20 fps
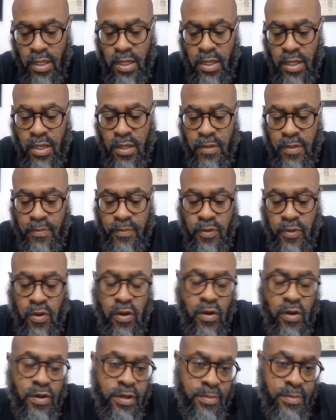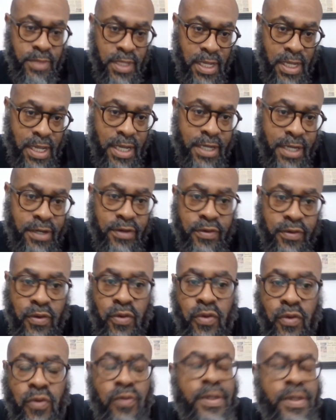calling him a liar, the
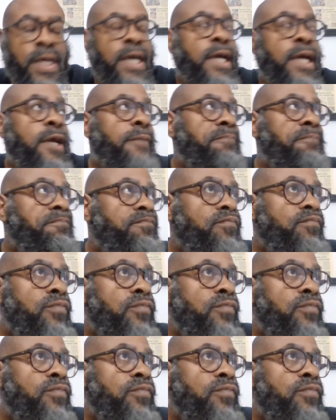whole nine.